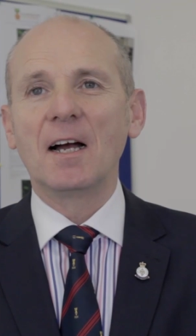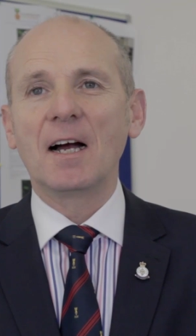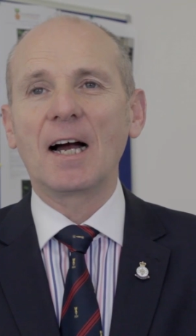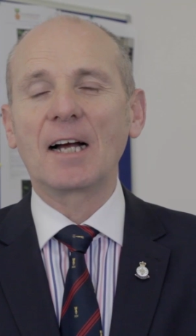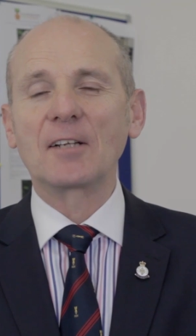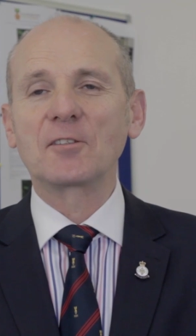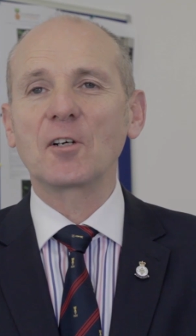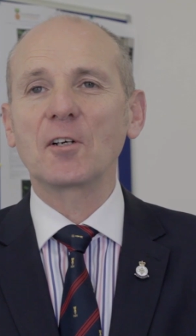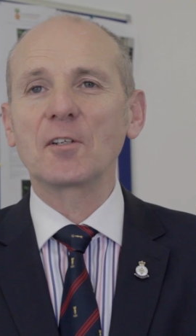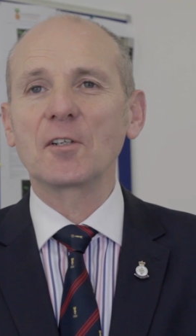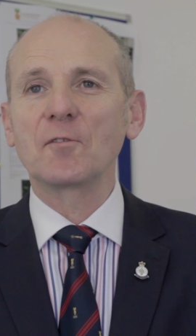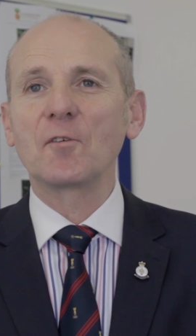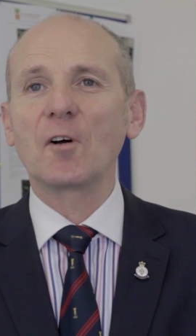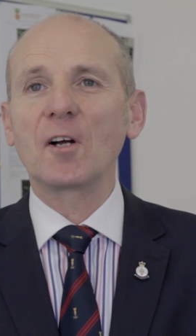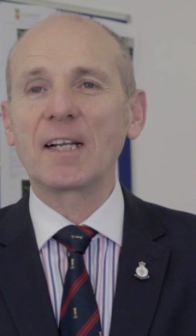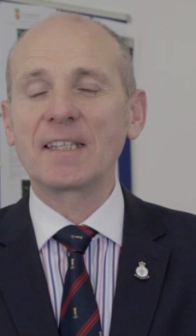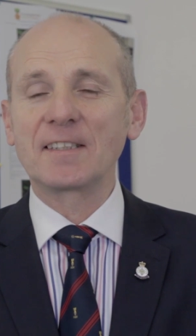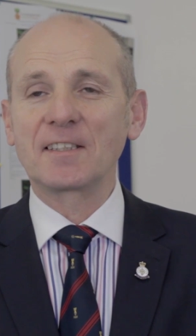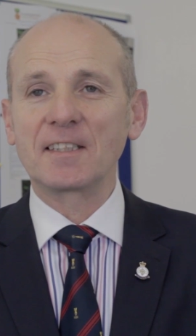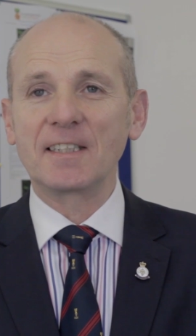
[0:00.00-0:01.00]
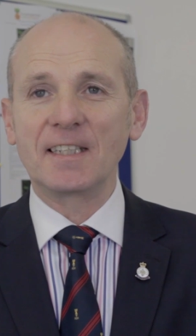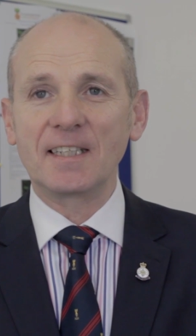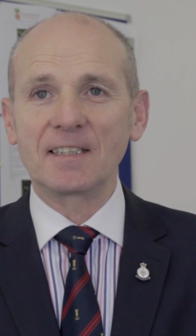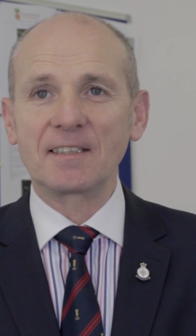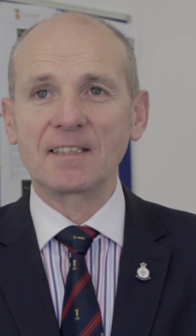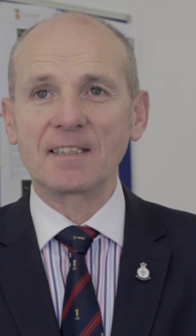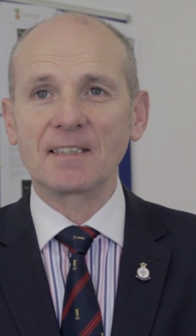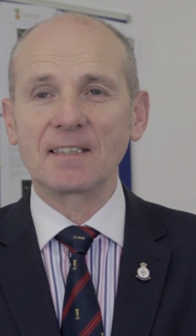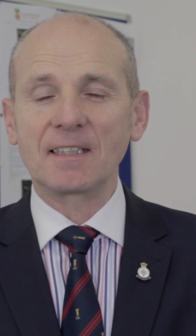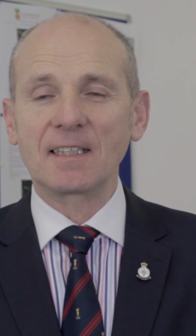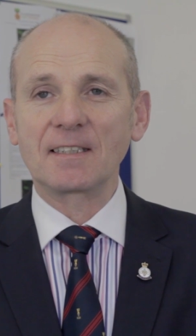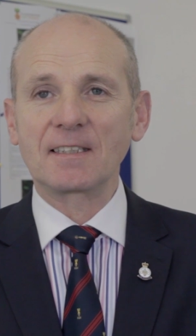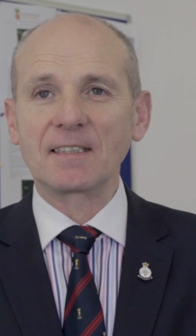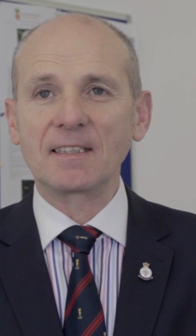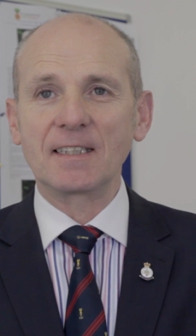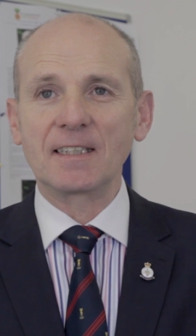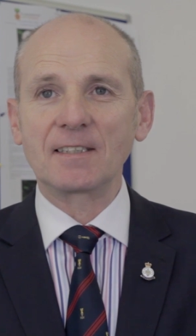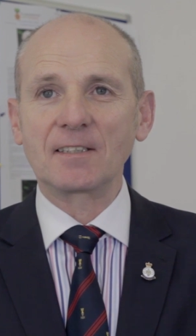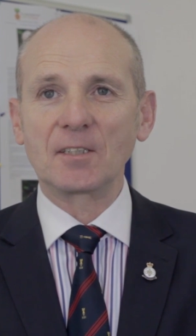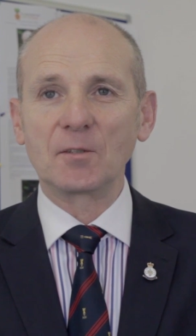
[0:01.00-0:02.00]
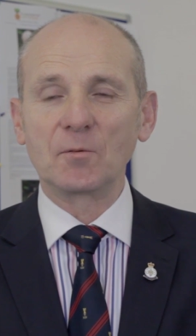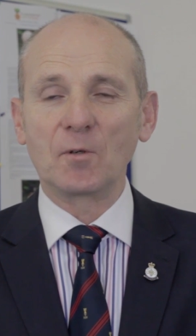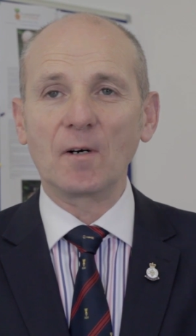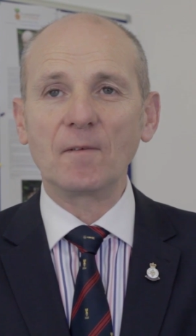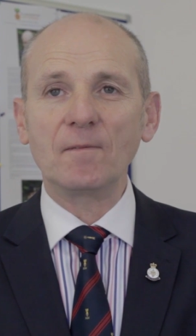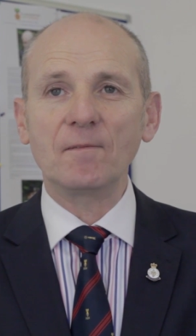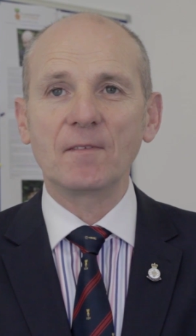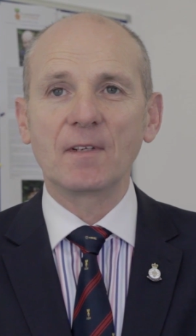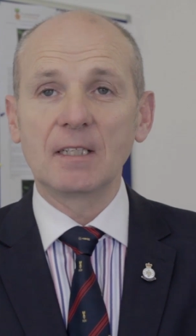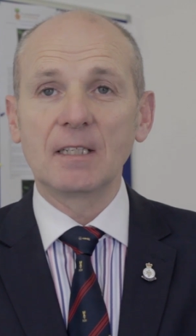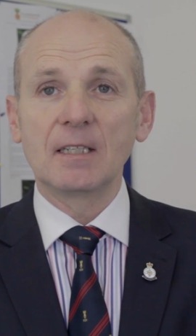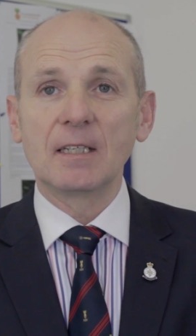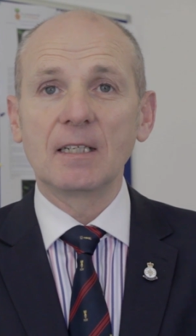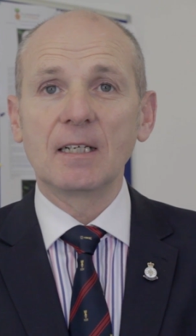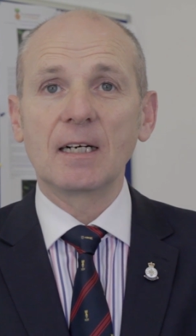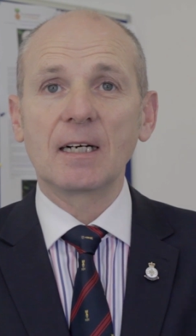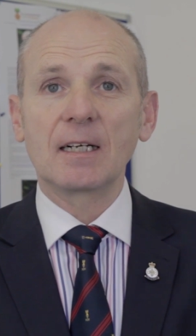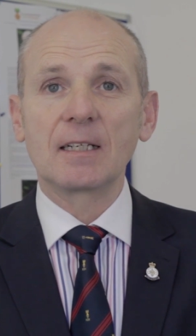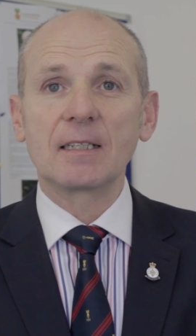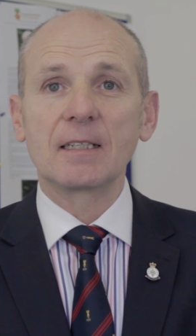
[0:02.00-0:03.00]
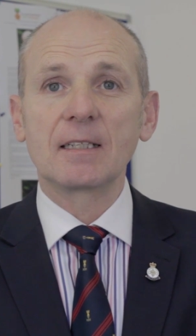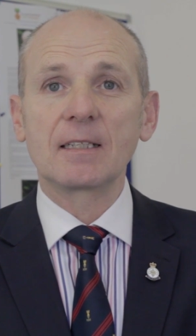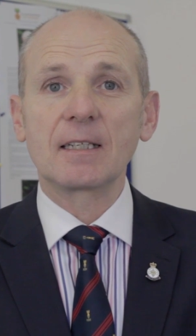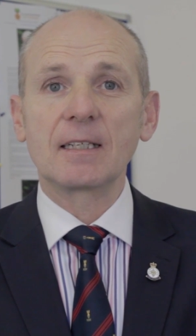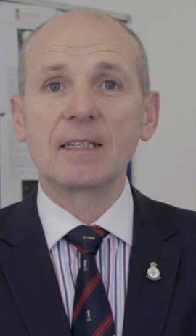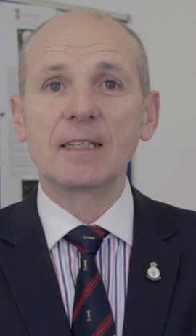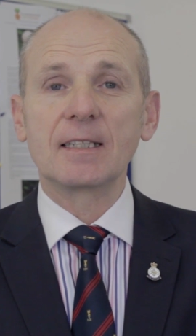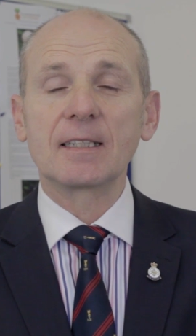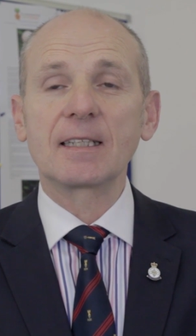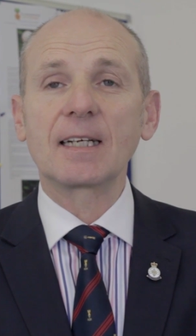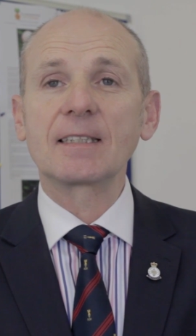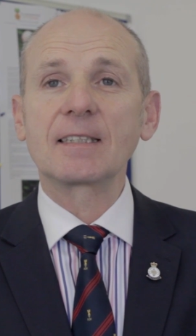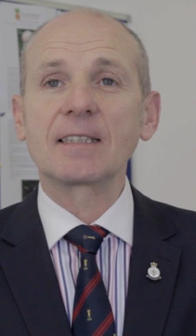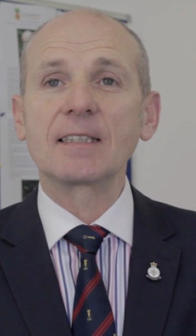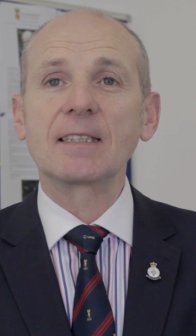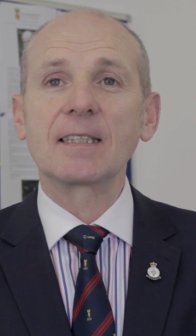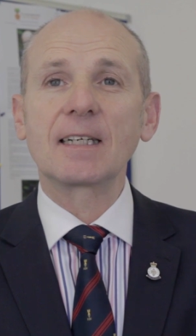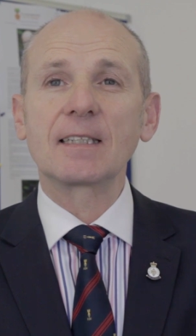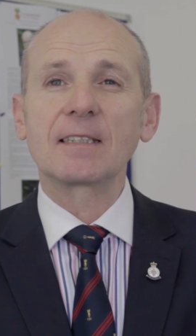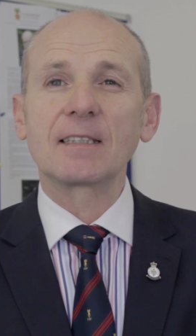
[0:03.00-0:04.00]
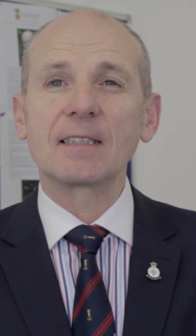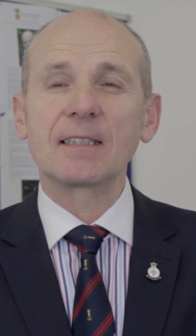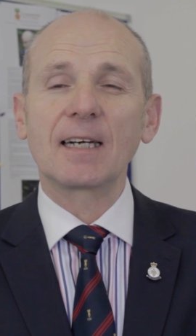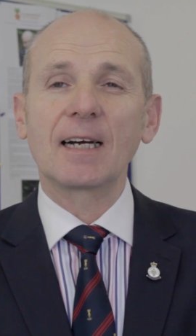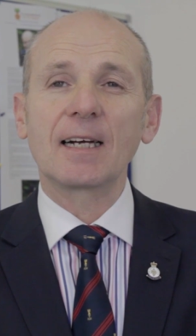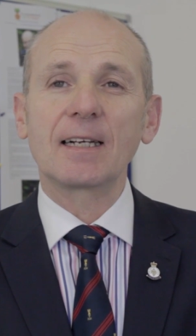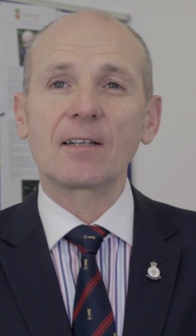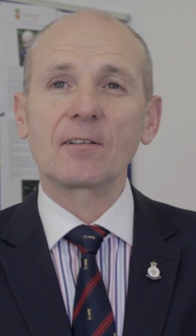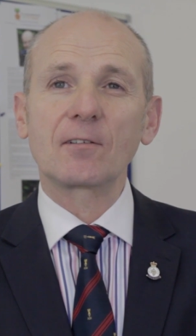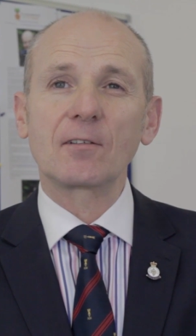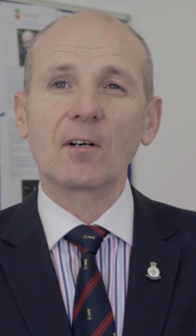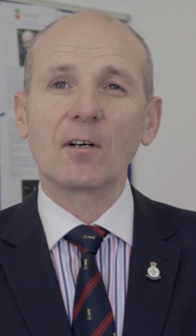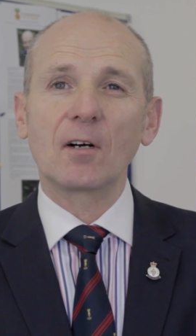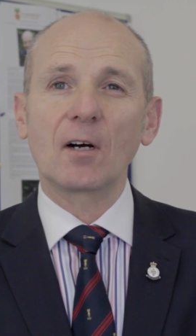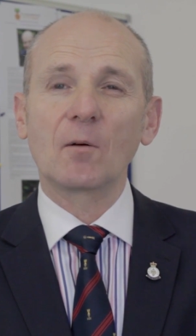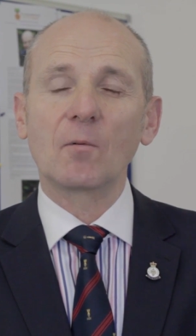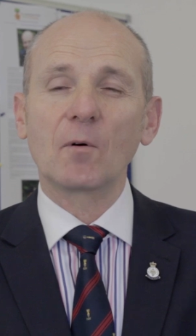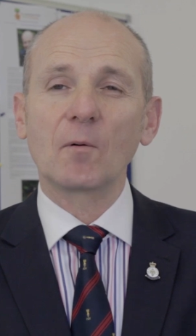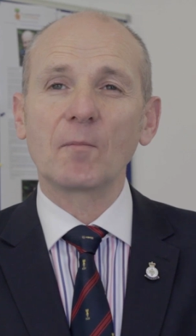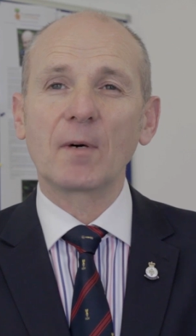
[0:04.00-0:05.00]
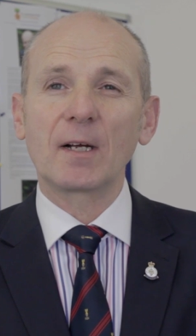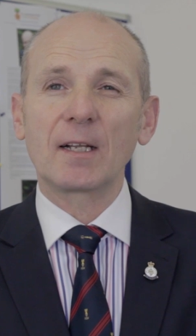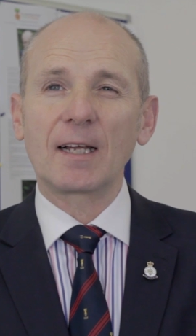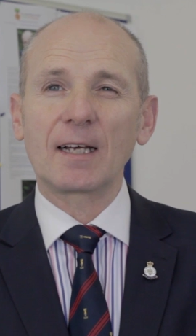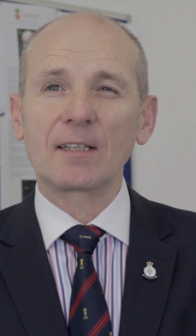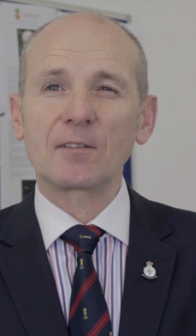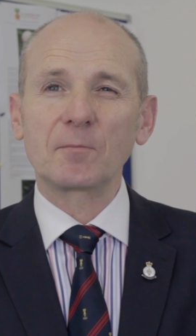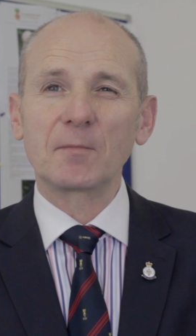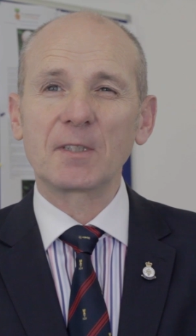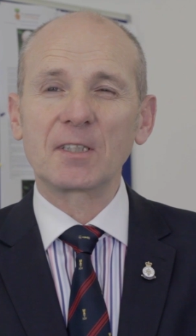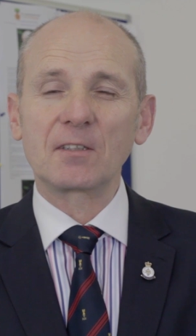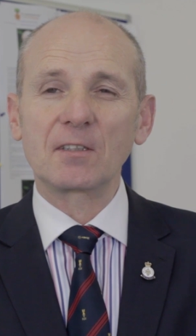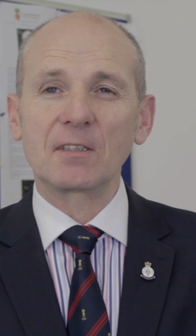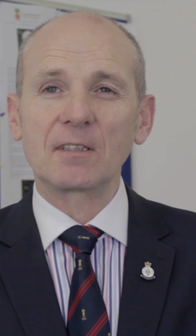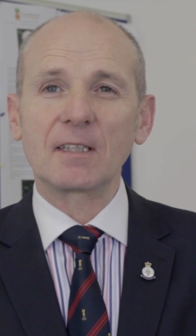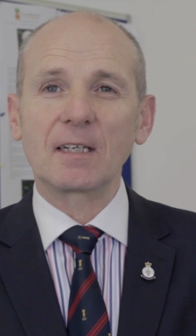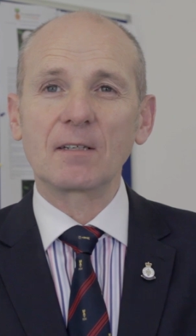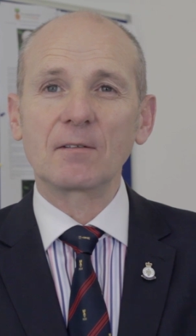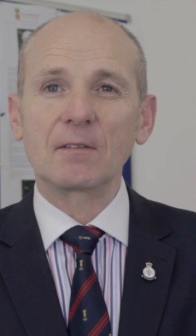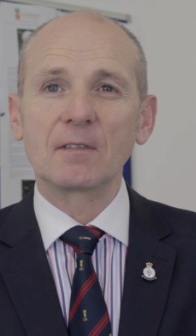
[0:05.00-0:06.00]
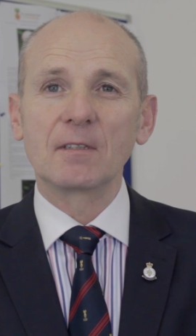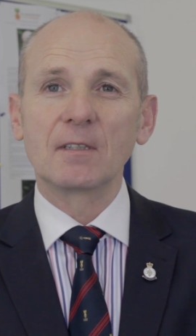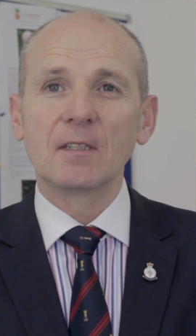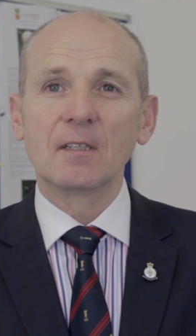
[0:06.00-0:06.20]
I joined the Royal Engineers in 1981, and in 1999 I thought, I want my last mission now.